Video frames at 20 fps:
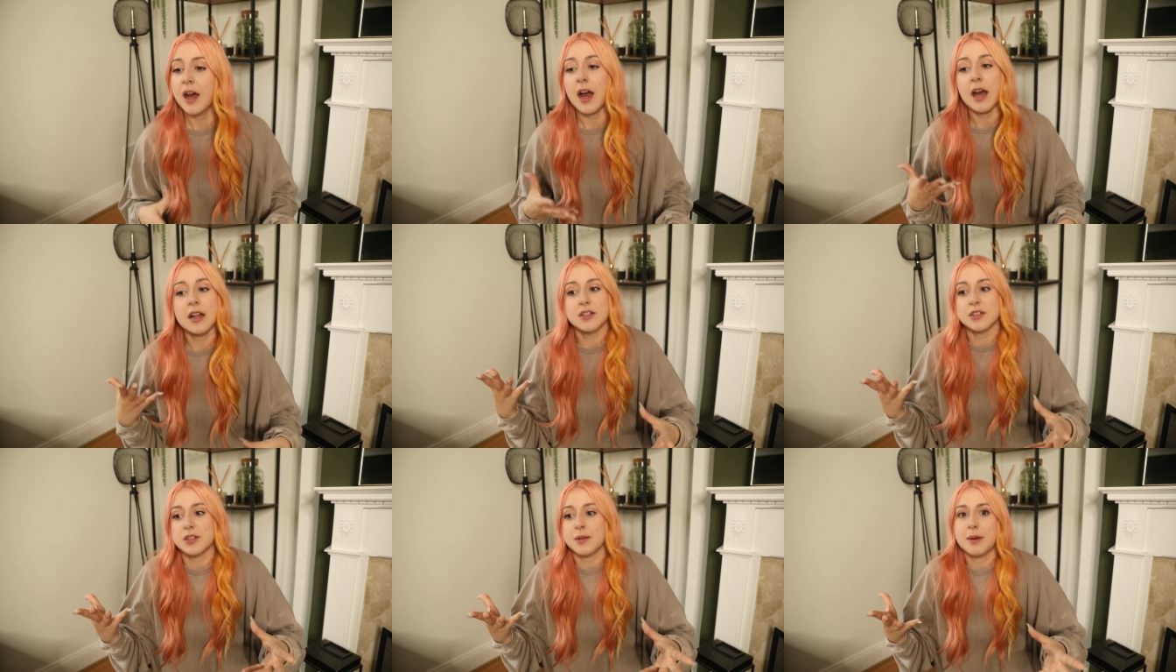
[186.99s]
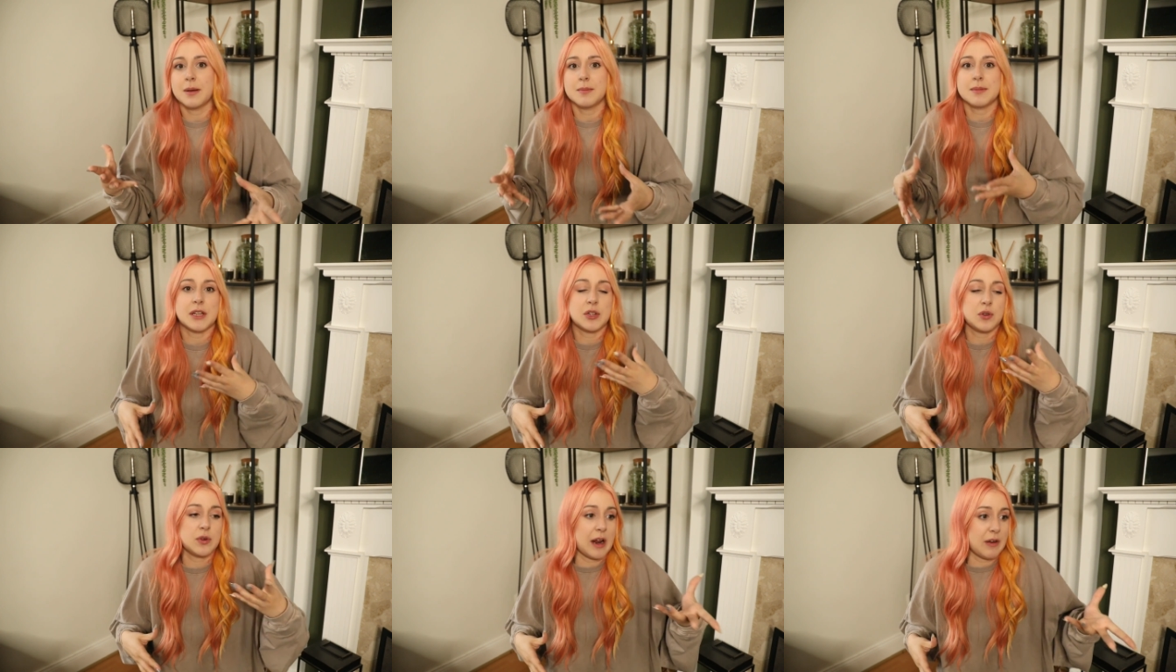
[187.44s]
and
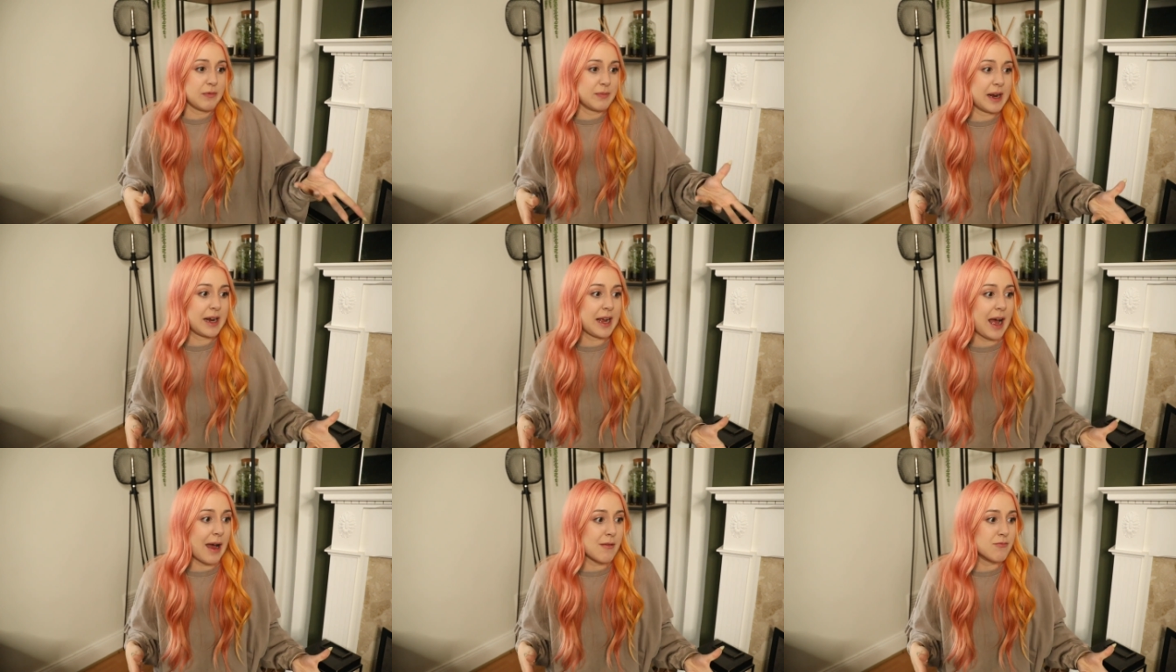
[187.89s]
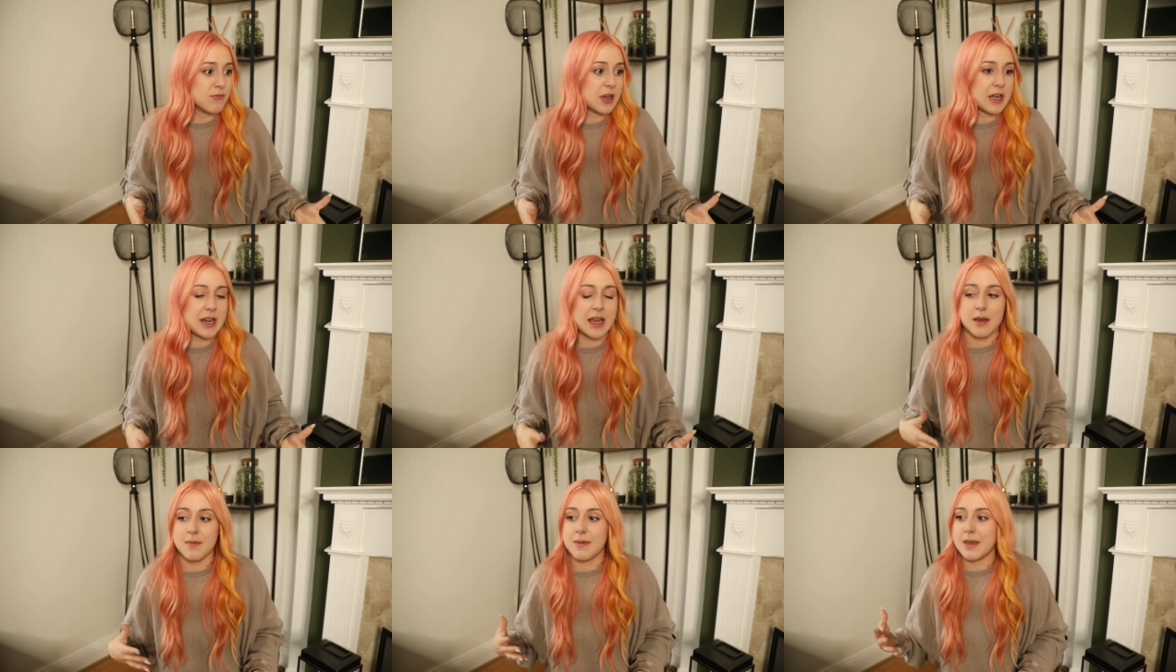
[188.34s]
sometimes I don't have my camera
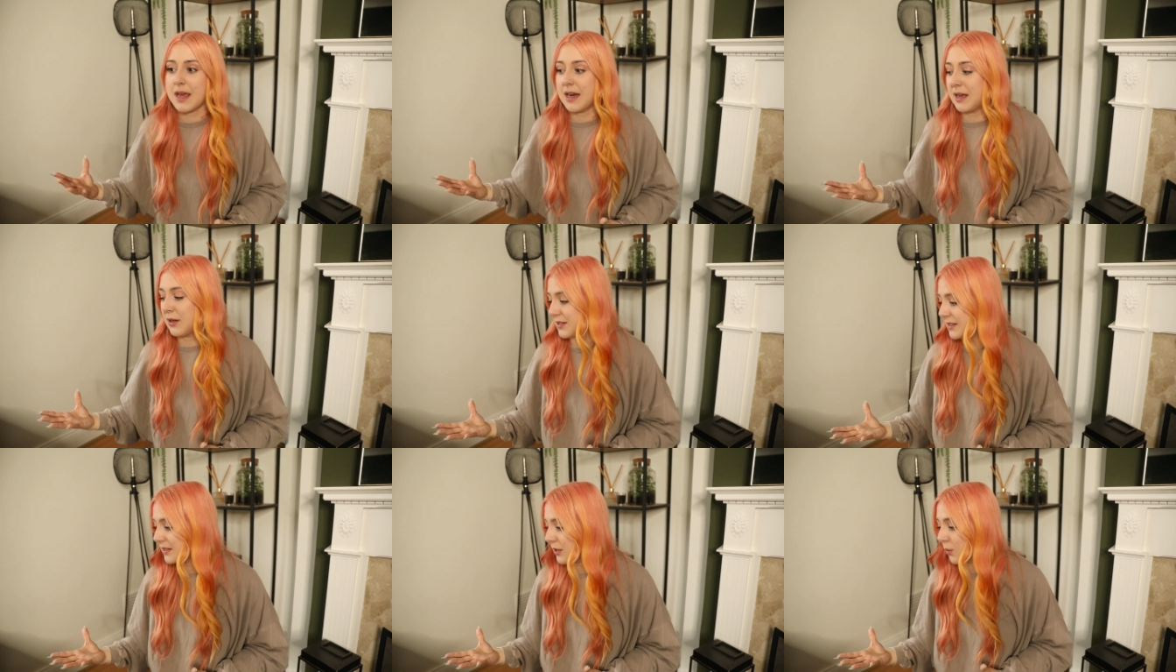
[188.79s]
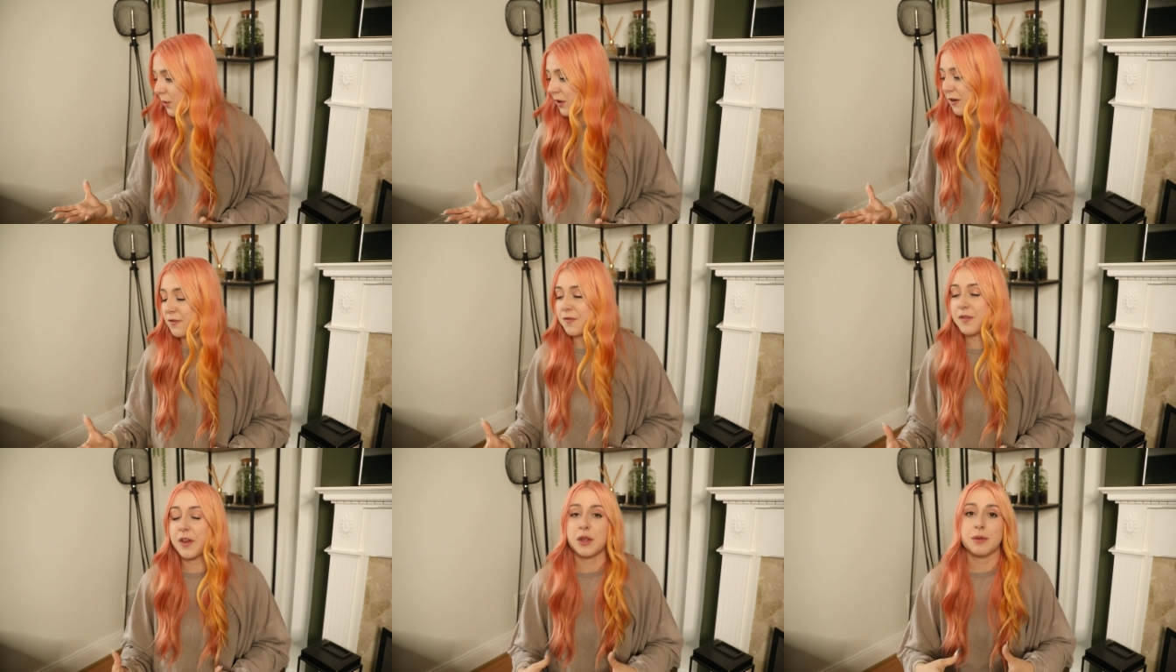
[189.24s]
near me and I still
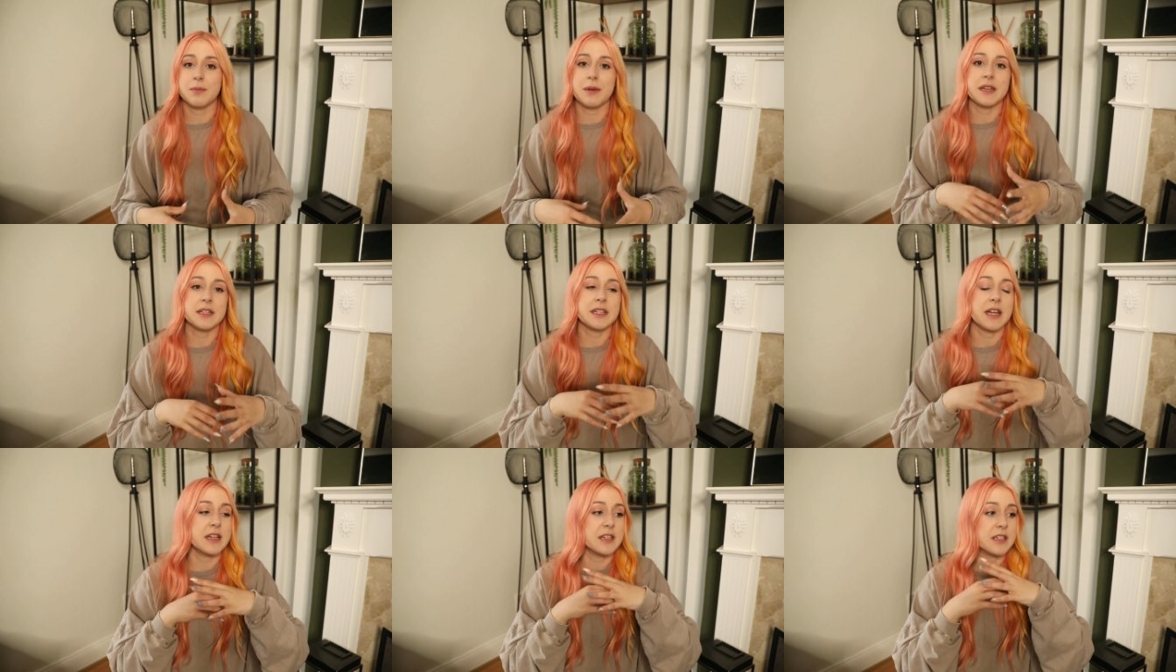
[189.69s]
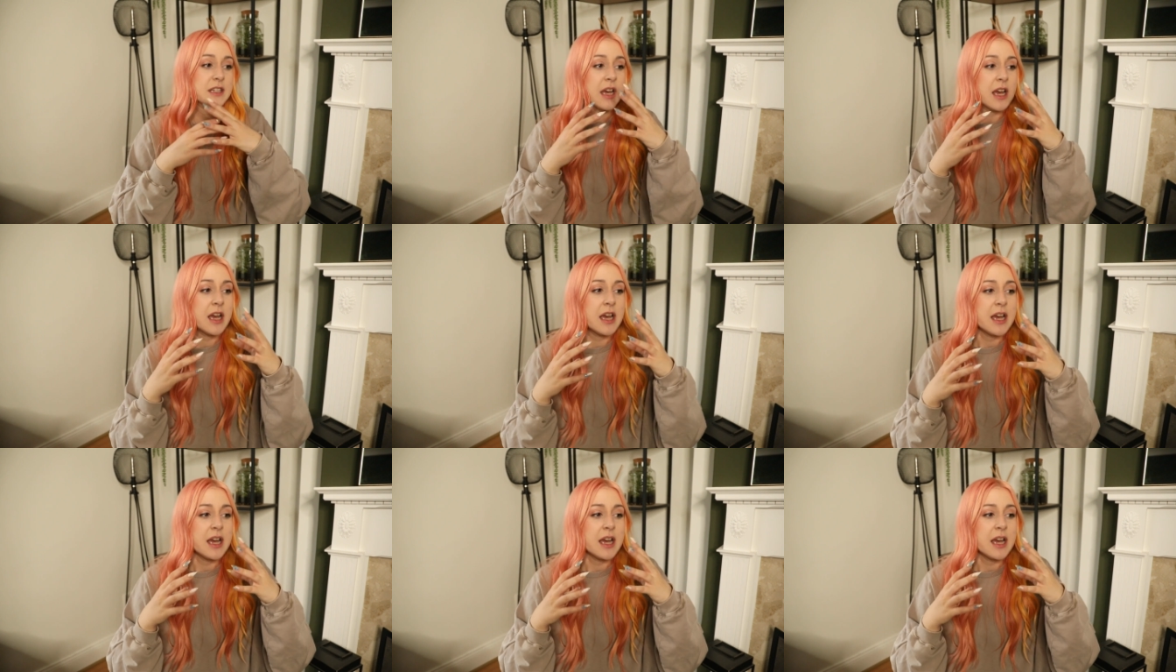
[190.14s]
want to film it, and